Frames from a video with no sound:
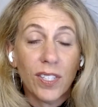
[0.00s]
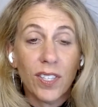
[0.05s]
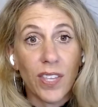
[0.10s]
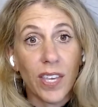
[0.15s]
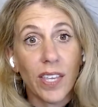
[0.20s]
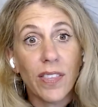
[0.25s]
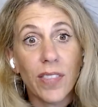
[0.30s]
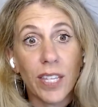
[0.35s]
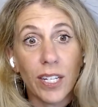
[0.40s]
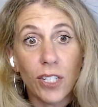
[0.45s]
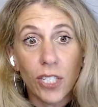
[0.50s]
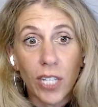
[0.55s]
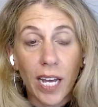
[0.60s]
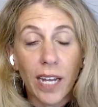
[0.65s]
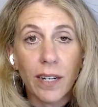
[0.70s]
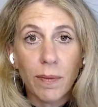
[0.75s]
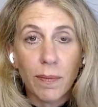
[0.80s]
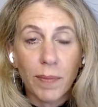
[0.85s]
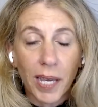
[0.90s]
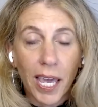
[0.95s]
thing that
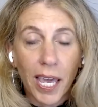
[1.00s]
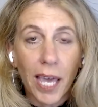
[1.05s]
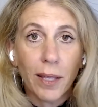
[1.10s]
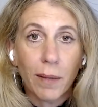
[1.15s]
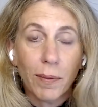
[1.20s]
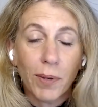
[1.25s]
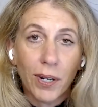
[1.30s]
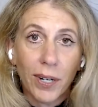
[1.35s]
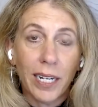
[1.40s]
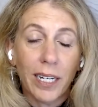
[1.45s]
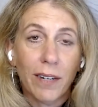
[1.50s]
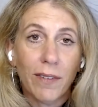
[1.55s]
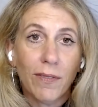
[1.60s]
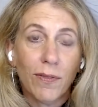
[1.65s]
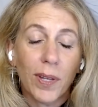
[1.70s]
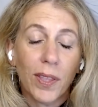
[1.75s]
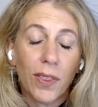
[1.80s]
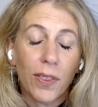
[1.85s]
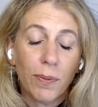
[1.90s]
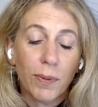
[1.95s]
Jed McCaleb created
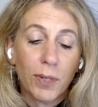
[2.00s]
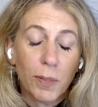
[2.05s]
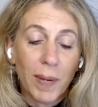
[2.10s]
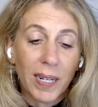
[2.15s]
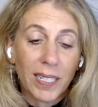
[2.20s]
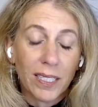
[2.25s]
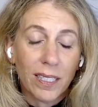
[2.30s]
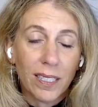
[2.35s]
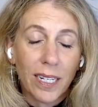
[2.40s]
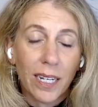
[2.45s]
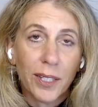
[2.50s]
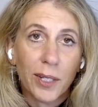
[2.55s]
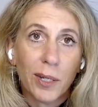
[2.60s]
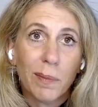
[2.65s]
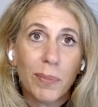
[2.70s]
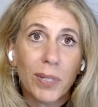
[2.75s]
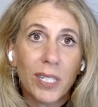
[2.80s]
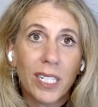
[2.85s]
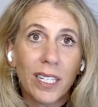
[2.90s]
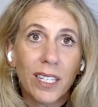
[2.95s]
with respect to Stellar
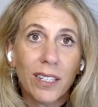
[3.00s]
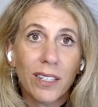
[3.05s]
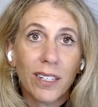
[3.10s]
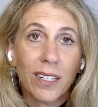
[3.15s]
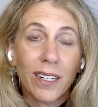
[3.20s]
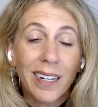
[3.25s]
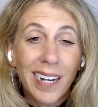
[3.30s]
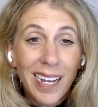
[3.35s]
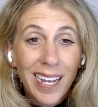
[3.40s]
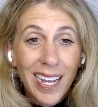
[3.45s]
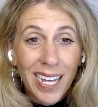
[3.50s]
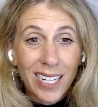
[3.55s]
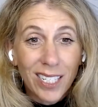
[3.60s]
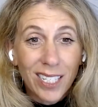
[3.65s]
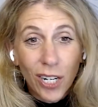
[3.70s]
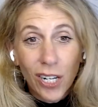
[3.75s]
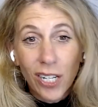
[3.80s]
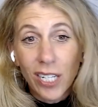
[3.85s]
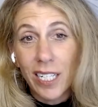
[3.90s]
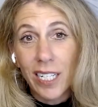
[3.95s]
in particular, and to
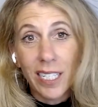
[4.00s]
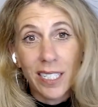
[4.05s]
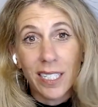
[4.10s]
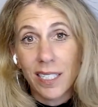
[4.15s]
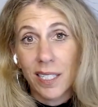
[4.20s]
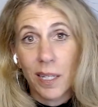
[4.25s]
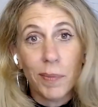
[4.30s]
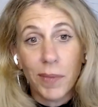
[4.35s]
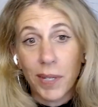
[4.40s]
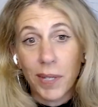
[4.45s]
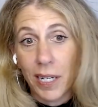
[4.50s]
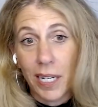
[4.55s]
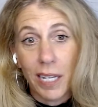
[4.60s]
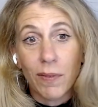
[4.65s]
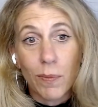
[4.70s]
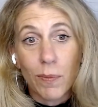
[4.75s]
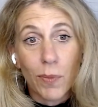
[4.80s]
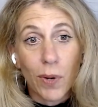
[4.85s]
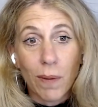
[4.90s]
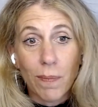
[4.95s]
turn it into something
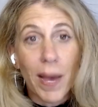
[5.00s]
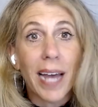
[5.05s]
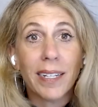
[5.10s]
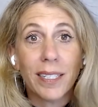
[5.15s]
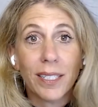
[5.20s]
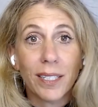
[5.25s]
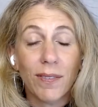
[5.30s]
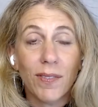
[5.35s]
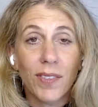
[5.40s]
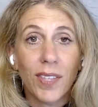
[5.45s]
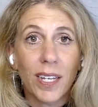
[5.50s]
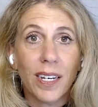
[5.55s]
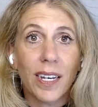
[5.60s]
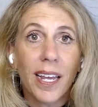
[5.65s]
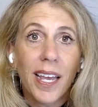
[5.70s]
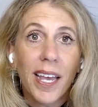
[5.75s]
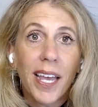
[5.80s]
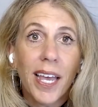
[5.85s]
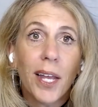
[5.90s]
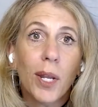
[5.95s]
even more massive than
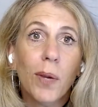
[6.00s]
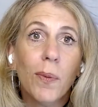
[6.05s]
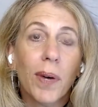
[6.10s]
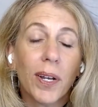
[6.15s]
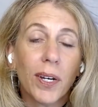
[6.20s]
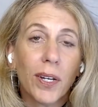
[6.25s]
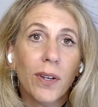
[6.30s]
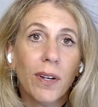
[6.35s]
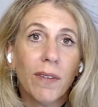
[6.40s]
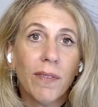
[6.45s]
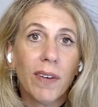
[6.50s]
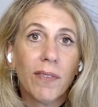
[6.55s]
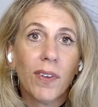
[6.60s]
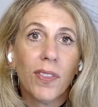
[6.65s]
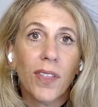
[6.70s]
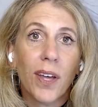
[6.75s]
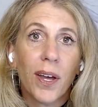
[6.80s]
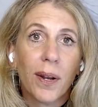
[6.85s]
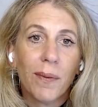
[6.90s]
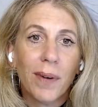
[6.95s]
anyone could have ever
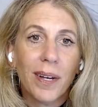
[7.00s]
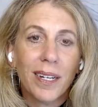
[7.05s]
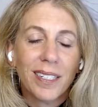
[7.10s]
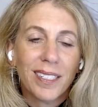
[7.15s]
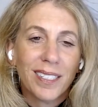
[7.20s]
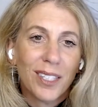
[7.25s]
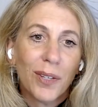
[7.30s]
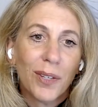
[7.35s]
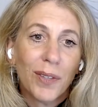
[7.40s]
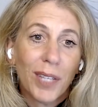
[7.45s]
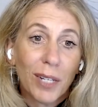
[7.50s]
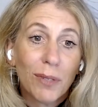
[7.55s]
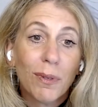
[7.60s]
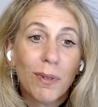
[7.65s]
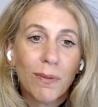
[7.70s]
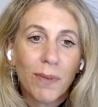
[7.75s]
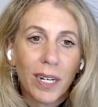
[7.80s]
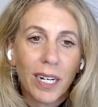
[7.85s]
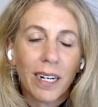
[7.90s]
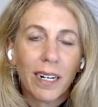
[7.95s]
thought it was. And so that's
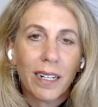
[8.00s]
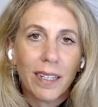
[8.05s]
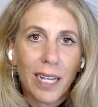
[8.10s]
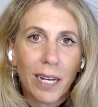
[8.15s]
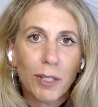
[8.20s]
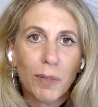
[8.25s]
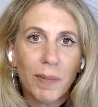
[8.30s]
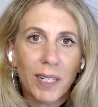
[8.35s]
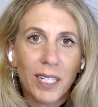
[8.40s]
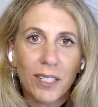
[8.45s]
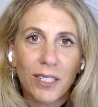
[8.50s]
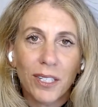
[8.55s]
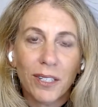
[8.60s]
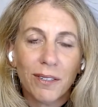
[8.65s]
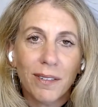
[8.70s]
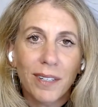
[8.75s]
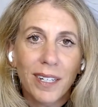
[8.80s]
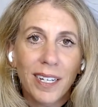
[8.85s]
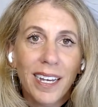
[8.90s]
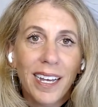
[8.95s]
what running allows me to
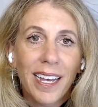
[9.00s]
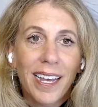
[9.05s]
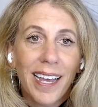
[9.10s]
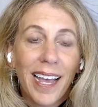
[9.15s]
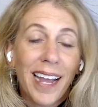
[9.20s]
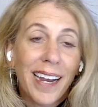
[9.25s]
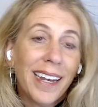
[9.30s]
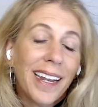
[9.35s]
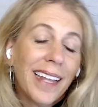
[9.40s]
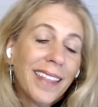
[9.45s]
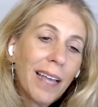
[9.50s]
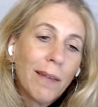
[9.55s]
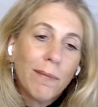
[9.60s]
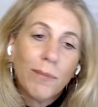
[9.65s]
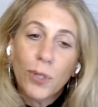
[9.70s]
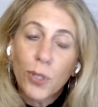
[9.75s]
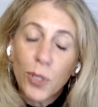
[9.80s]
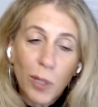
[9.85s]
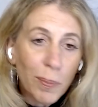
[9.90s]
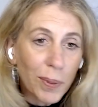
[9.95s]
do. And I'm
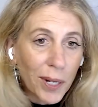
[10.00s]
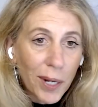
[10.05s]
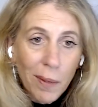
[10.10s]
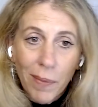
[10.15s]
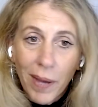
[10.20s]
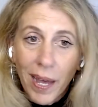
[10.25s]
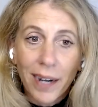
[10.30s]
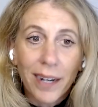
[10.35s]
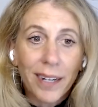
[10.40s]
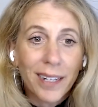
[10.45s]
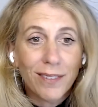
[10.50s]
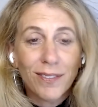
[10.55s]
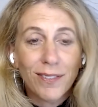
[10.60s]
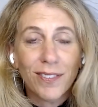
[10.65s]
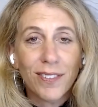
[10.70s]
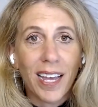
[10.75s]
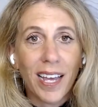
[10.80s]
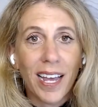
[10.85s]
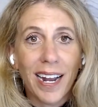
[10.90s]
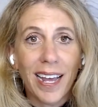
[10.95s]
super
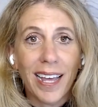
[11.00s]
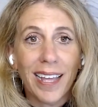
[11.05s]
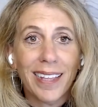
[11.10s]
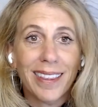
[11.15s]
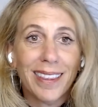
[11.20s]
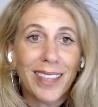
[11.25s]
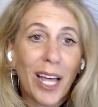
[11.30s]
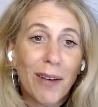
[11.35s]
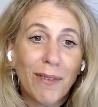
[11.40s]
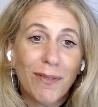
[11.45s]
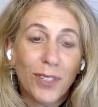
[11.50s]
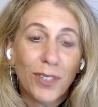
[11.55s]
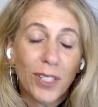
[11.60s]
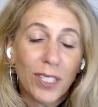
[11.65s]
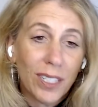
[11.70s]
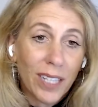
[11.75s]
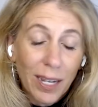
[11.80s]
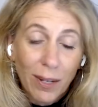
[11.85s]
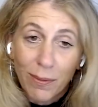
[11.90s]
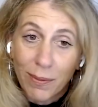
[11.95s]
competitive, and I love
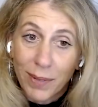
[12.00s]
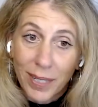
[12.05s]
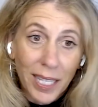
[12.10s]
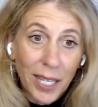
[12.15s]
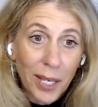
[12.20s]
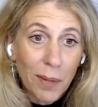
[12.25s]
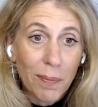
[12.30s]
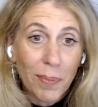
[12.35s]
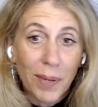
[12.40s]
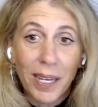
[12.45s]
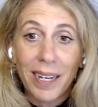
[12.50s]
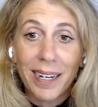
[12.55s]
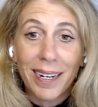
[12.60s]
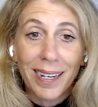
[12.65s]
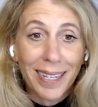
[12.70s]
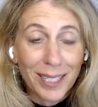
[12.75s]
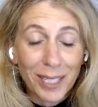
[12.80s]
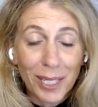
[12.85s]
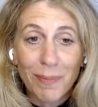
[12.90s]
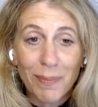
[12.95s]
to like really compete
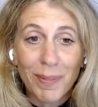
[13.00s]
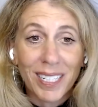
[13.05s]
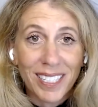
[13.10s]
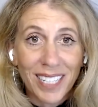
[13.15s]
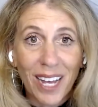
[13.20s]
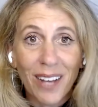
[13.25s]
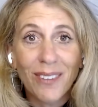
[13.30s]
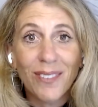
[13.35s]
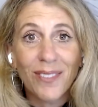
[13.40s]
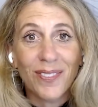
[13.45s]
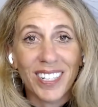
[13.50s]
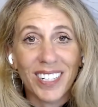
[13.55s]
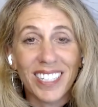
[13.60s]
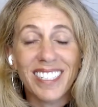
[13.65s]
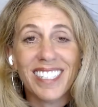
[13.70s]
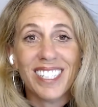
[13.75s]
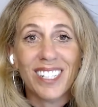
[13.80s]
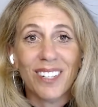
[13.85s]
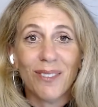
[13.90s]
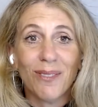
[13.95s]
against myself.
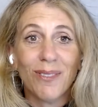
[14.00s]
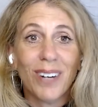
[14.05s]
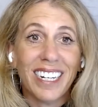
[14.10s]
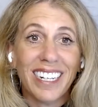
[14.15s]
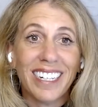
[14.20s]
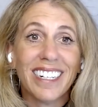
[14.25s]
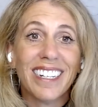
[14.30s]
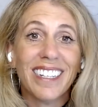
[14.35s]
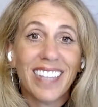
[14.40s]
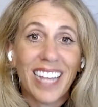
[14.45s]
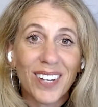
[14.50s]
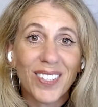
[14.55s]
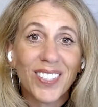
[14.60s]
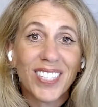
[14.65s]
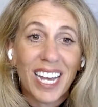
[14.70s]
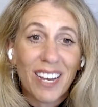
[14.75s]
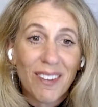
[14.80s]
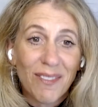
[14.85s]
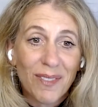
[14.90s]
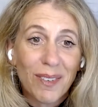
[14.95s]
And so running allows
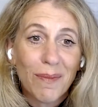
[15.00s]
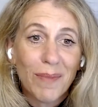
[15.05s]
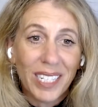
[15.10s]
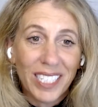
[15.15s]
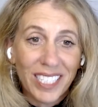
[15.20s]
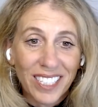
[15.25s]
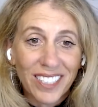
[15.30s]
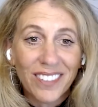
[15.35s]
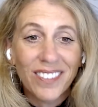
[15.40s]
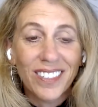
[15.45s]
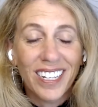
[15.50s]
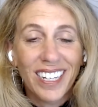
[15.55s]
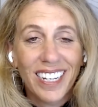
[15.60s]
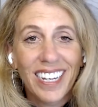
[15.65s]
that for me too.